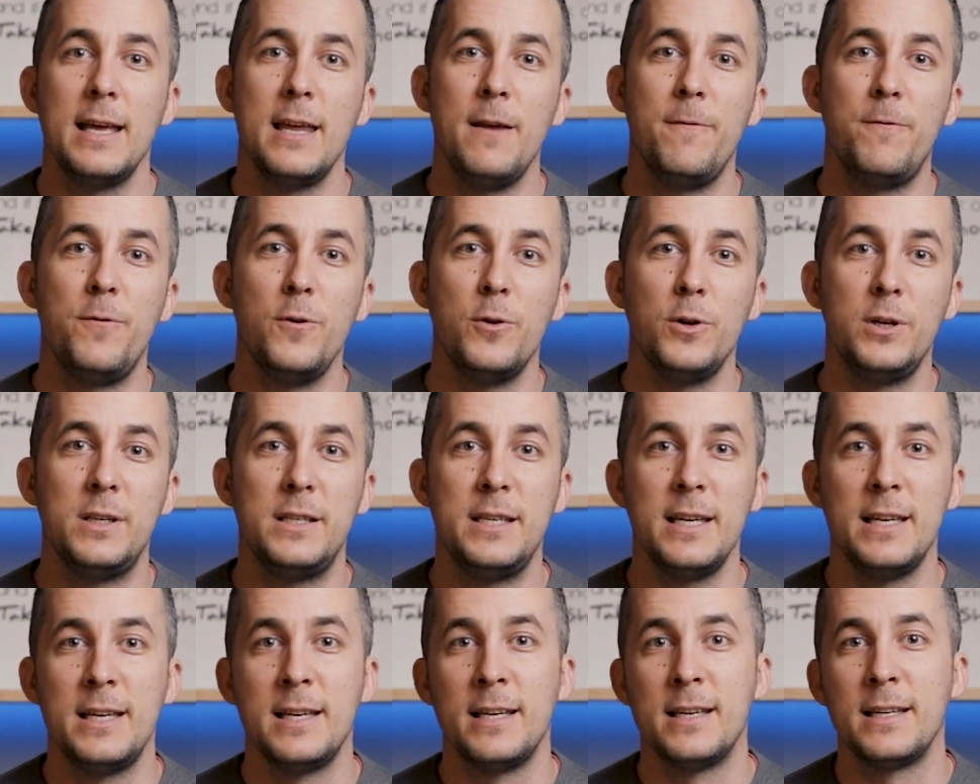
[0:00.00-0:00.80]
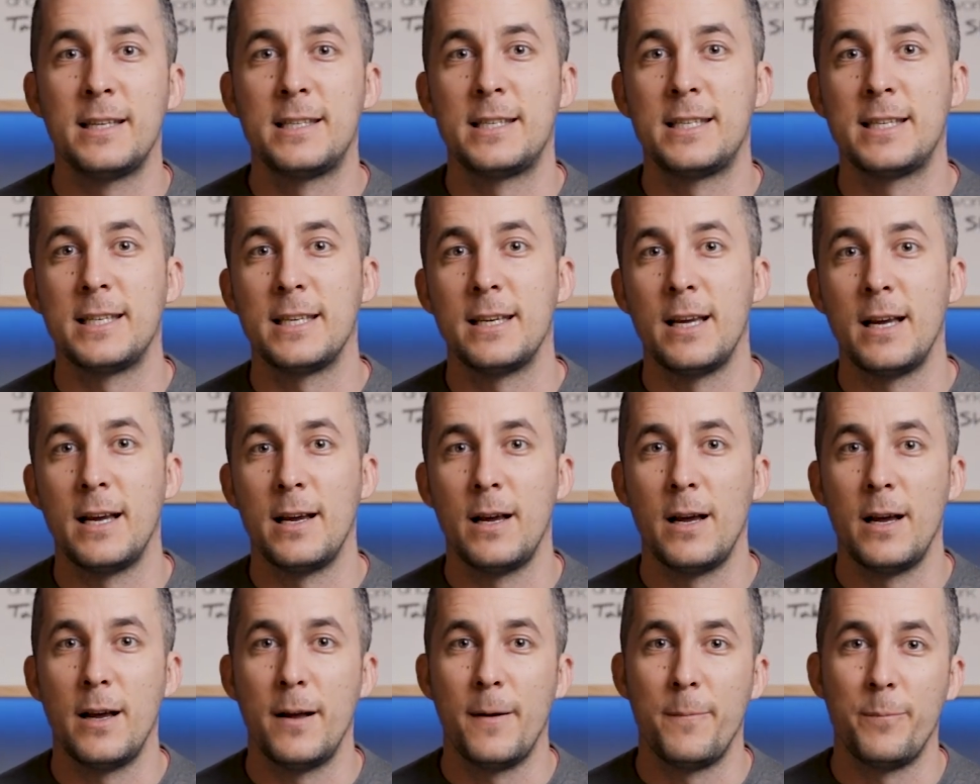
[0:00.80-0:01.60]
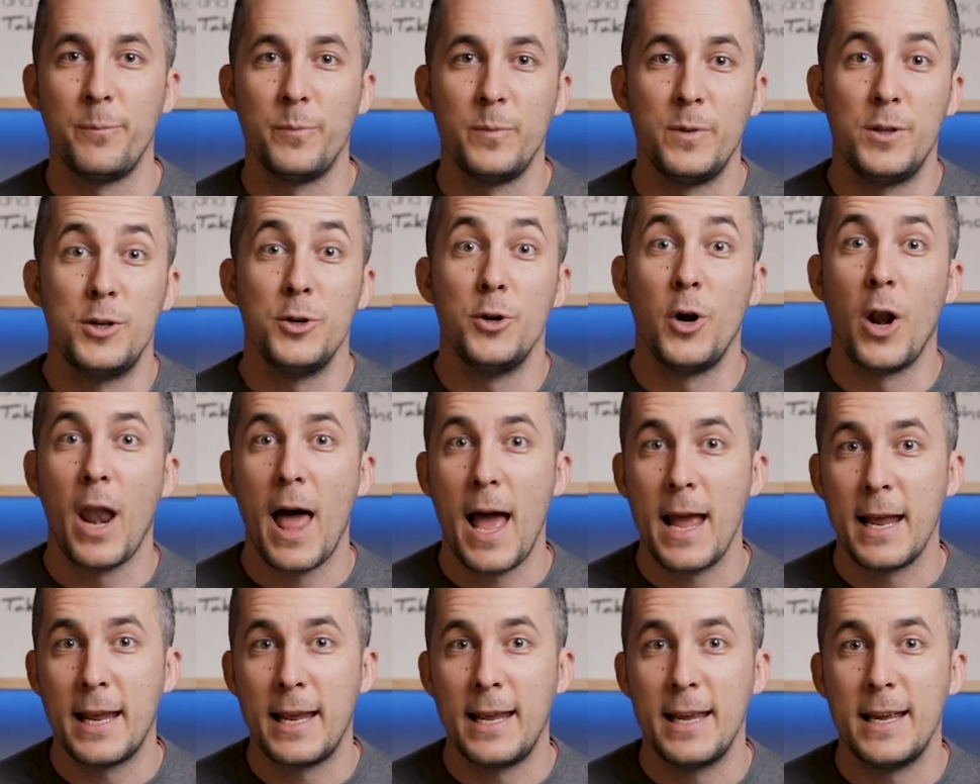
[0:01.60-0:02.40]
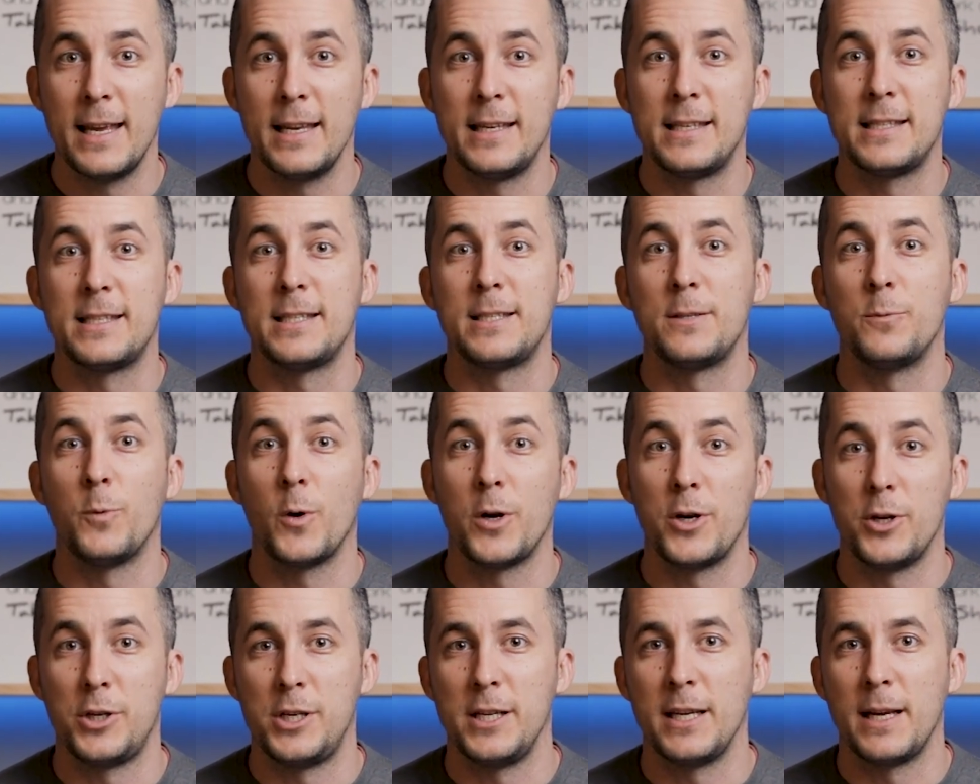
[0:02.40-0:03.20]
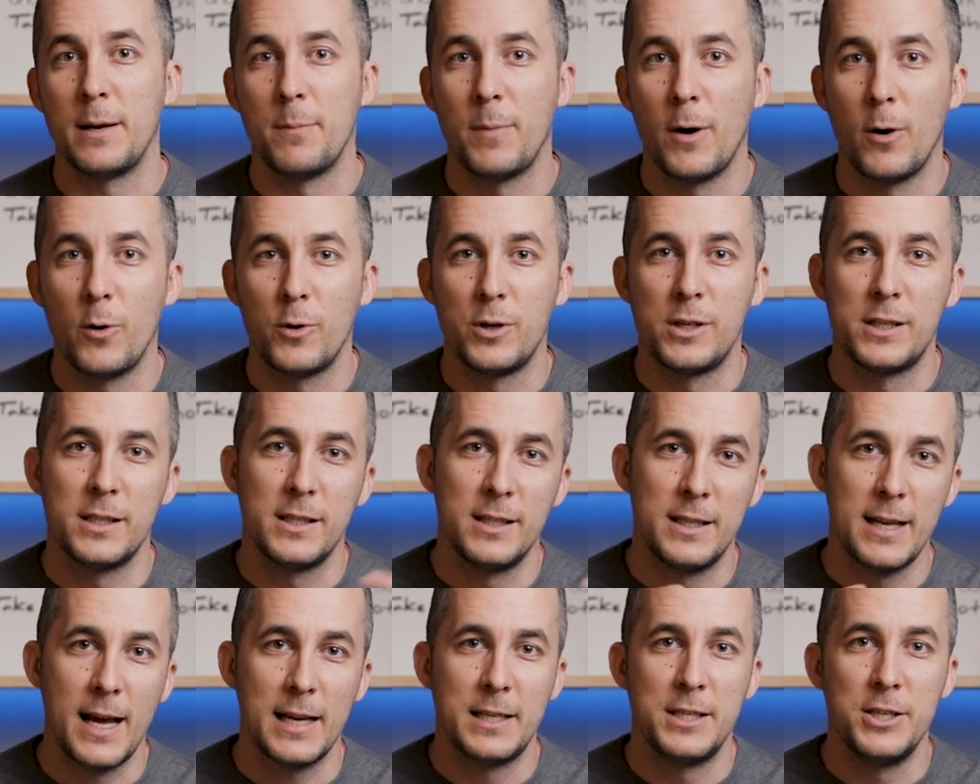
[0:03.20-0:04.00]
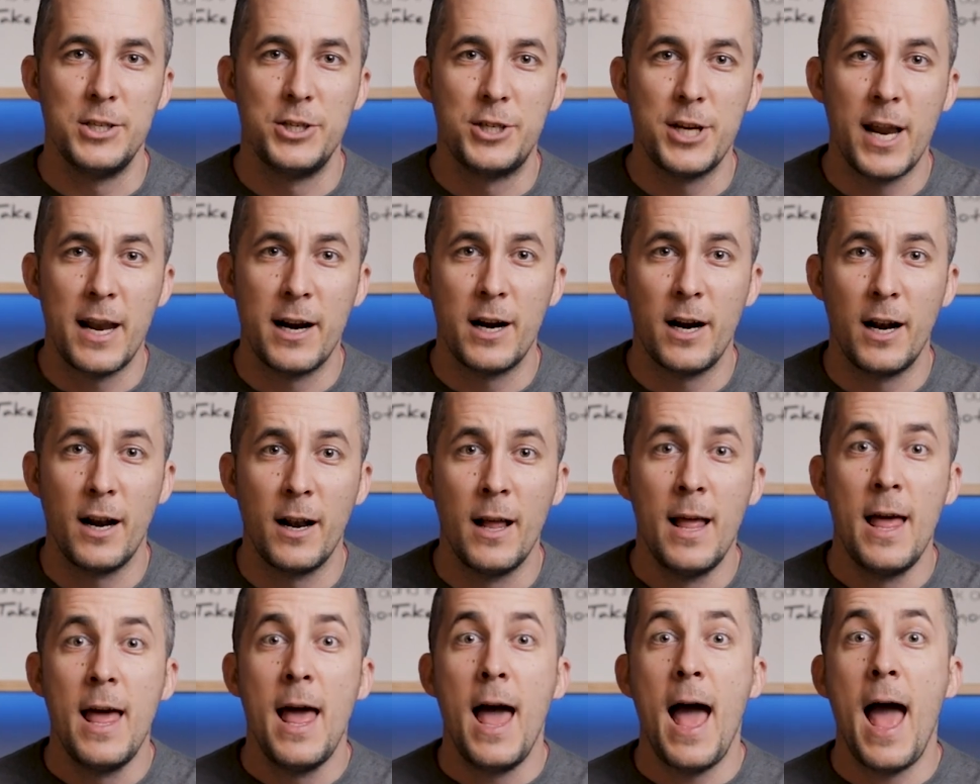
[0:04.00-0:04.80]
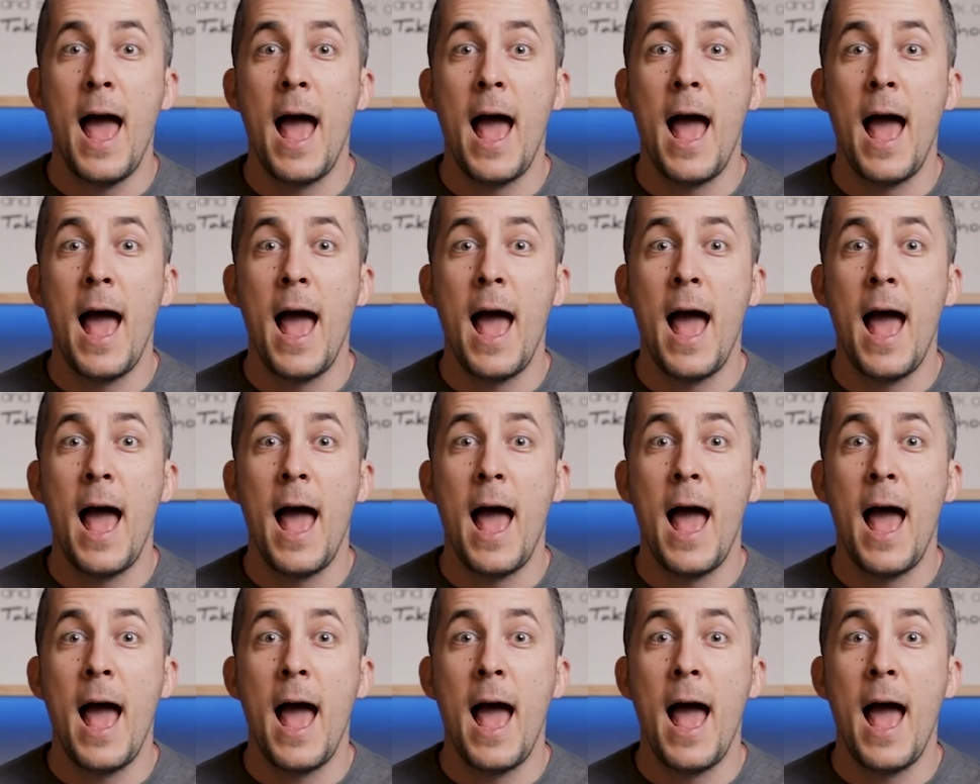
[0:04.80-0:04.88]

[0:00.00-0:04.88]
If you didn't, um, do you like it? What do you think about that in general?